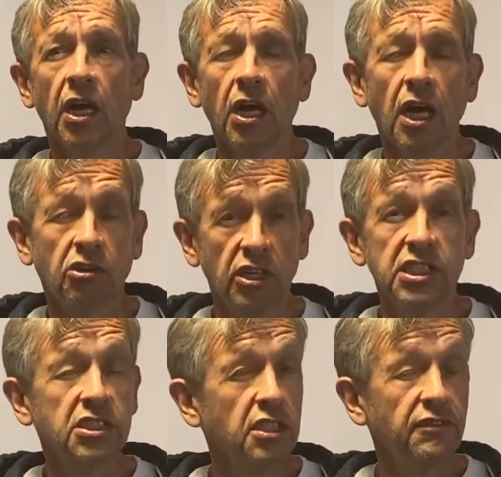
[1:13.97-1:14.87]
A
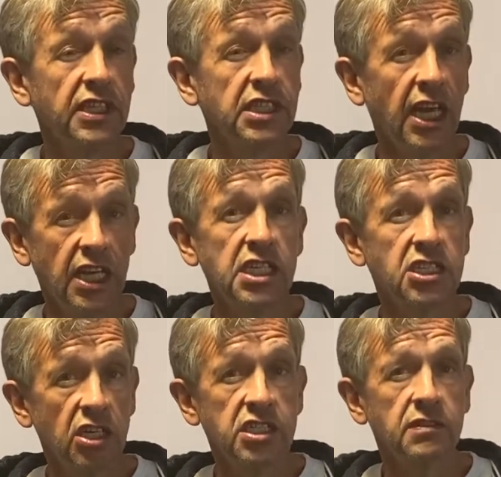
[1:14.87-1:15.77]
crisis can affect any
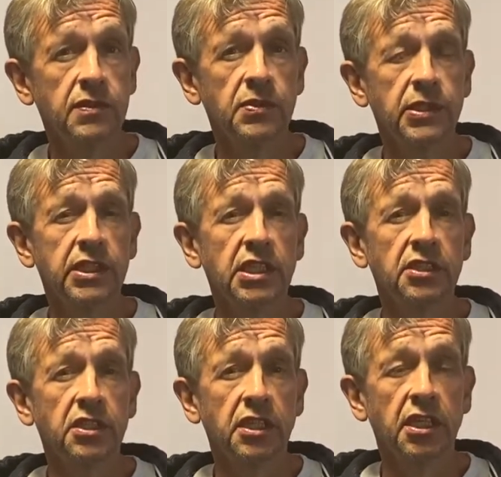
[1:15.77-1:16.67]
size of
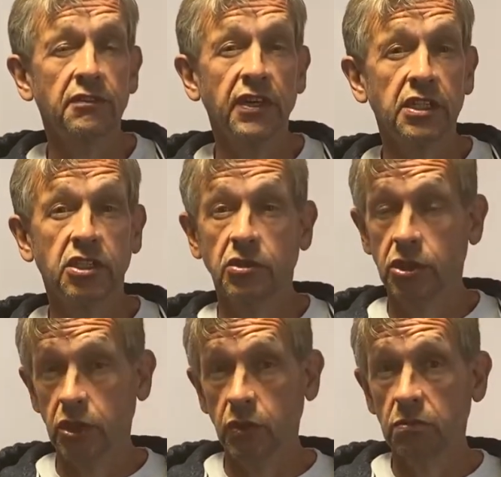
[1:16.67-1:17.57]
organisation. It can affect
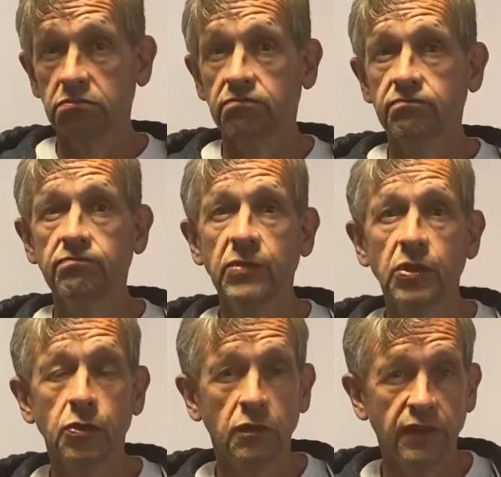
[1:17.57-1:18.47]
you,
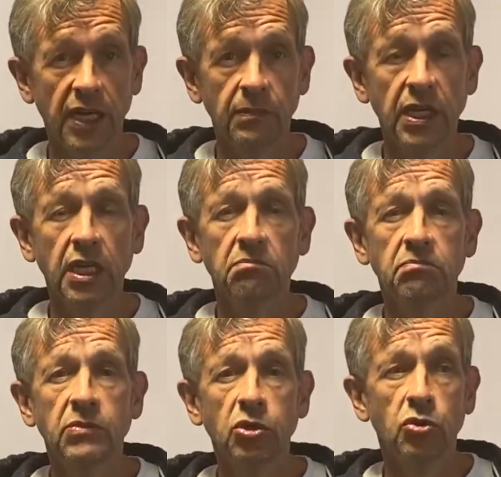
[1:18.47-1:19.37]
your family,
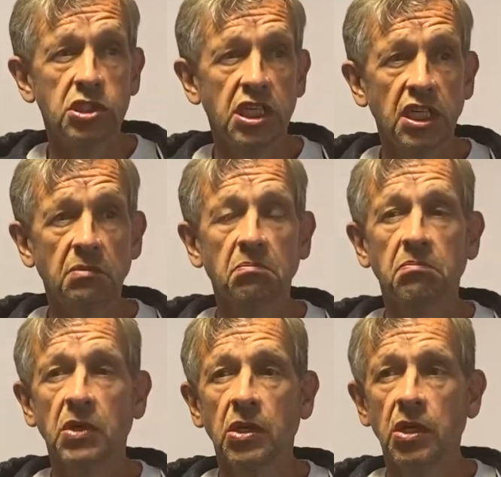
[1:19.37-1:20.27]
your team,
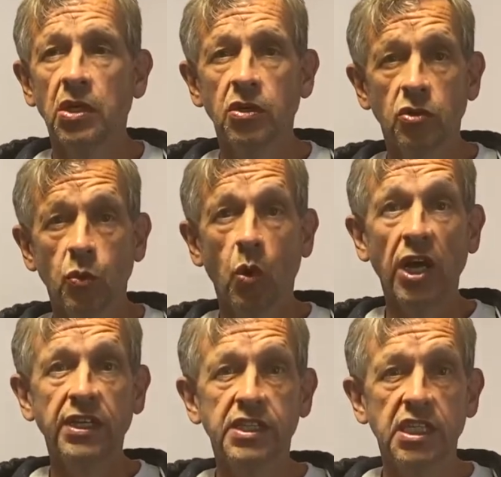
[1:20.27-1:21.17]
your
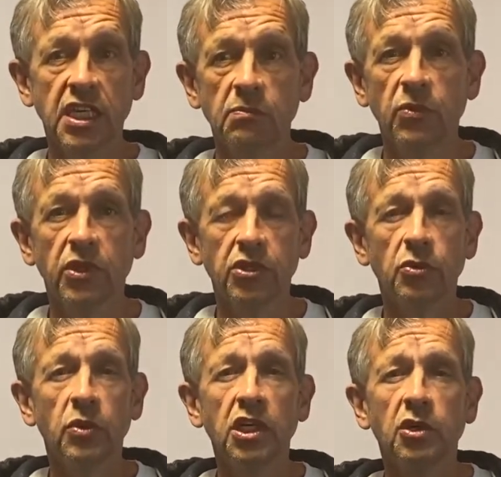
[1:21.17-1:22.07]
wider team that you
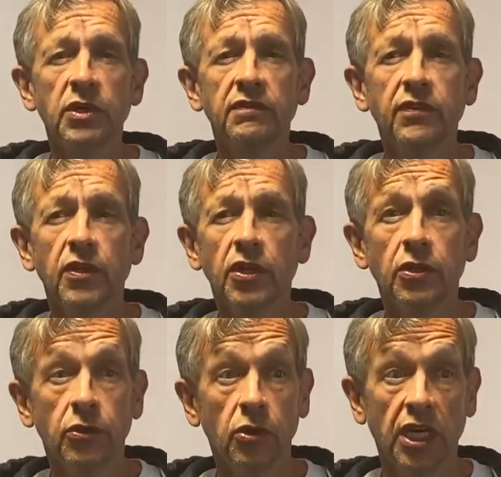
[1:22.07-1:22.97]
work with,
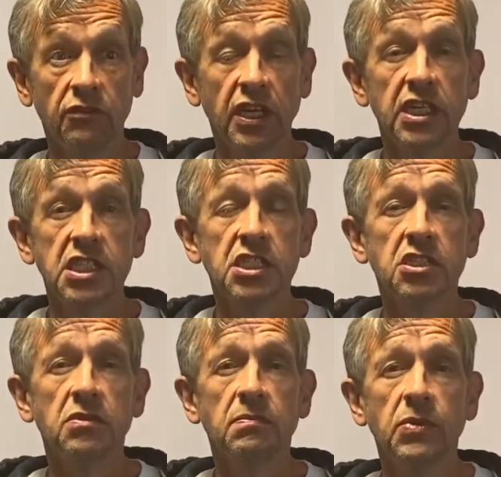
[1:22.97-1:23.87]
your healthcare
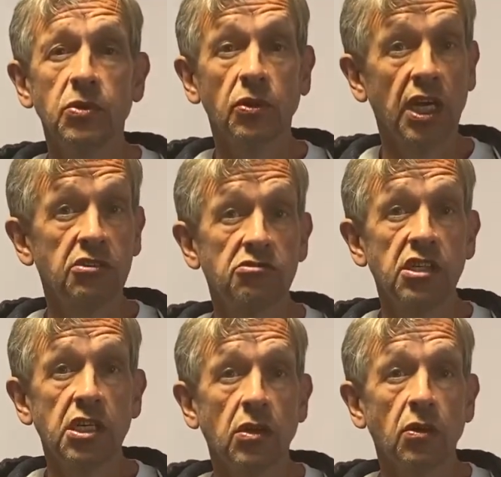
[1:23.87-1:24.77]
system, your
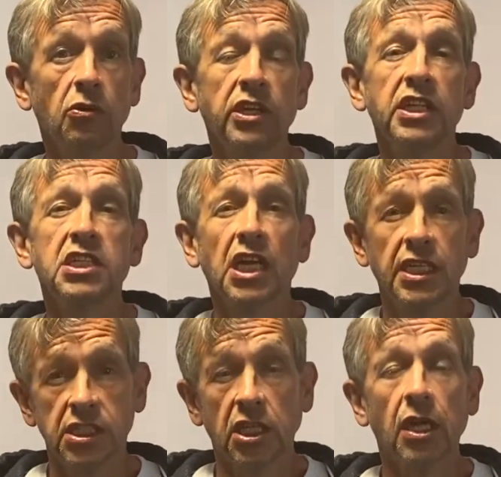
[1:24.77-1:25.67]
country, or in this
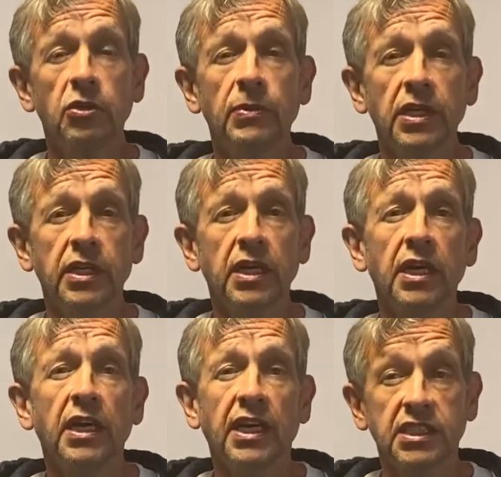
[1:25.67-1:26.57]
case globally,
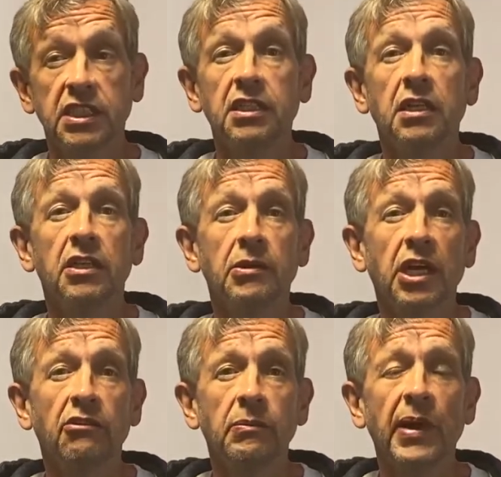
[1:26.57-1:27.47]
as in the
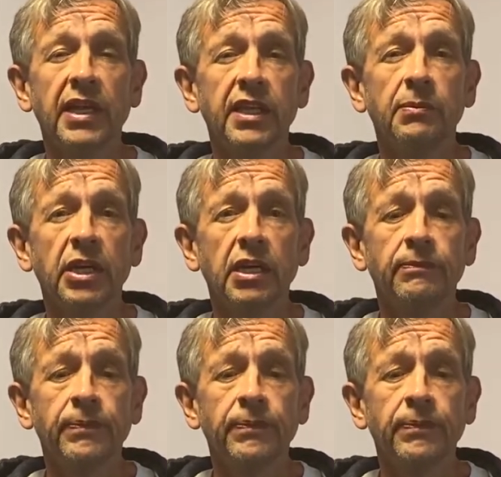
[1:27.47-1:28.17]
current pandemic.